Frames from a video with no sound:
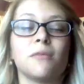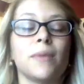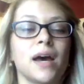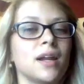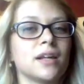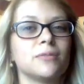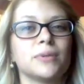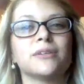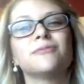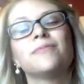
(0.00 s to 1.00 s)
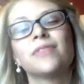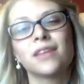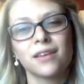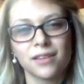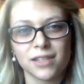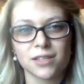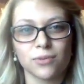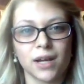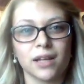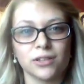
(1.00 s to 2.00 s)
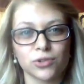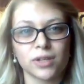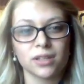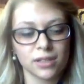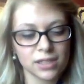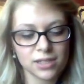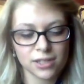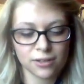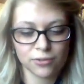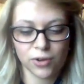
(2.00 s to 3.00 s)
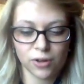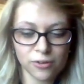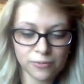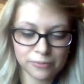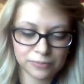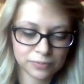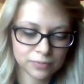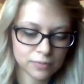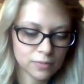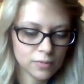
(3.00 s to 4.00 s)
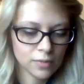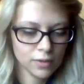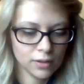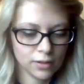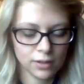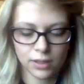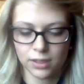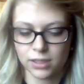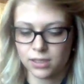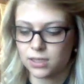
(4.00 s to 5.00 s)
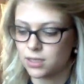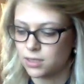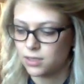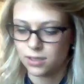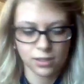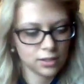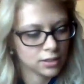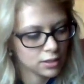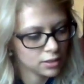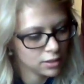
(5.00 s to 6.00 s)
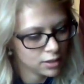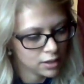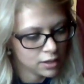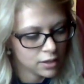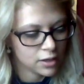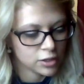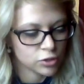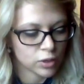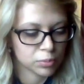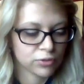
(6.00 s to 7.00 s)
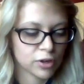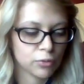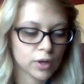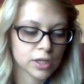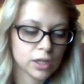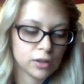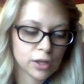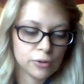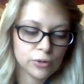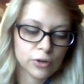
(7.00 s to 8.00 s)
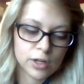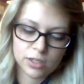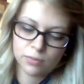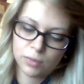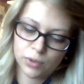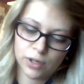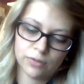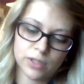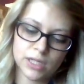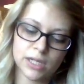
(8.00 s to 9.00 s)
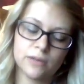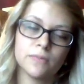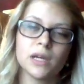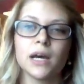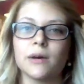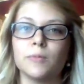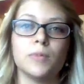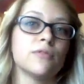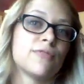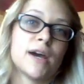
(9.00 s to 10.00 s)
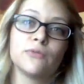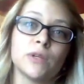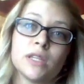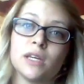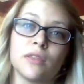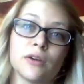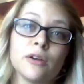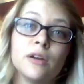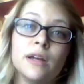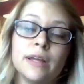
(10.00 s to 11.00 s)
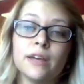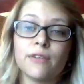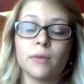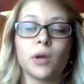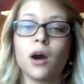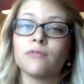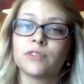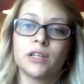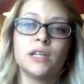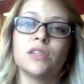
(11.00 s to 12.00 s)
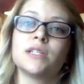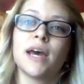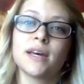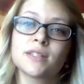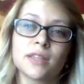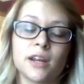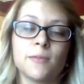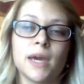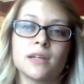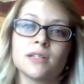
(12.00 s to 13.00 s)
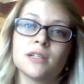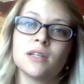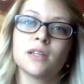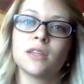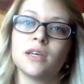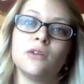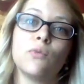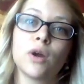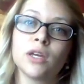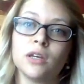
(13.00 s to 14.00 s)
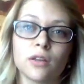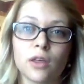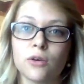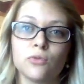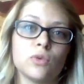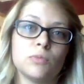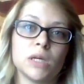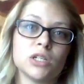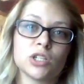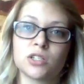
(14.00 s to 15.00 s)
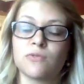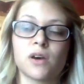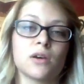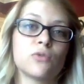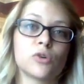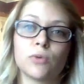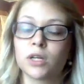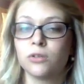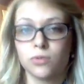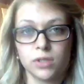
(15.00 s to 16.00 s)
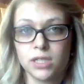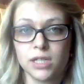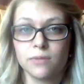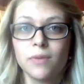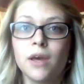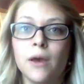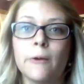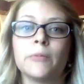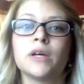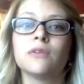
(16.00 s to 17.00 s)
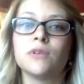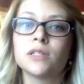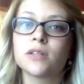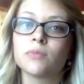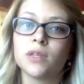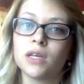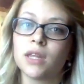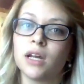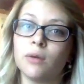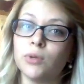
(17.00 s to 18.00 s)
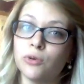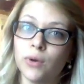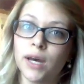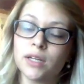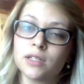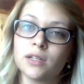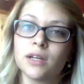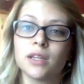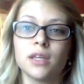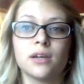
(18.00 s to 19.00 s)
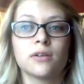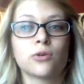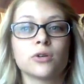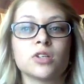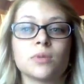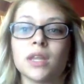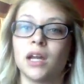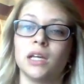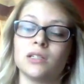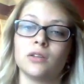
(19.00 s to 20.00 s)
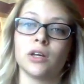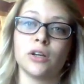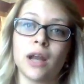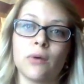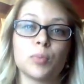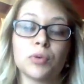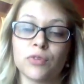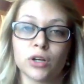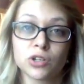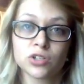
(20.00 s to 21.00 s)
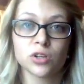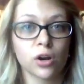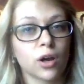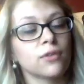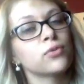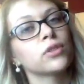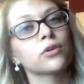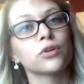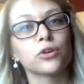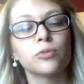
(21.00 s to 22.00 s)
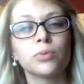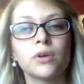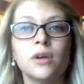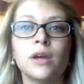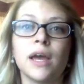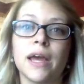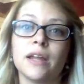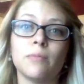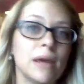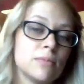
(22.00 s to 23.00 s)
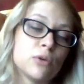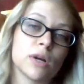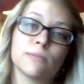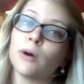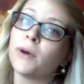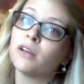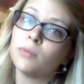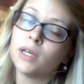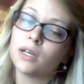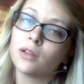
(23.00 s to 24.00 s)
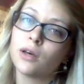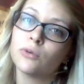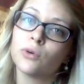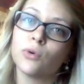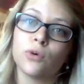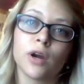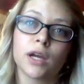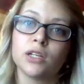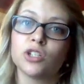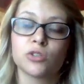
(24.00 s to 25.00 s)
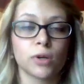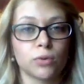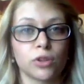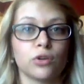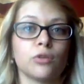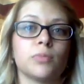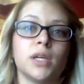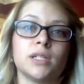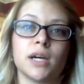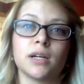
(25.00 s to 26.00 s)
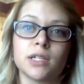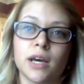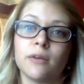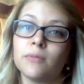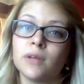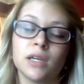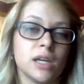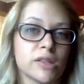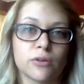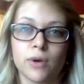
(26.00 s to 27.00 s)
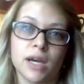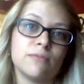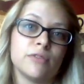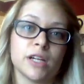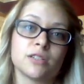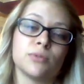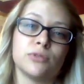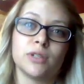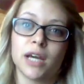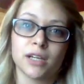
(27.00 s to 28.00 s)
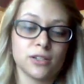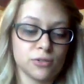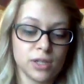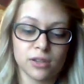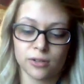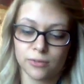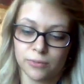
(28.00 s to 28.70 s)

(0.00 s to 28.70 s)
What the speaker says: I'm bad at it, but it's the one I enjoy the least out of all. Let's see. Do I prefer working alone or as a member of a team? I'm fine with either. If I'm confident in the task that I'm handed, then working alone would be just fine, or working with the team. But if it's something that I'm new at or something that I need to learn, I would prefer to start off with a group and maybe work my way to being alone, or I could just work with a group the entire time. Either way, I'm flexible and I could do either.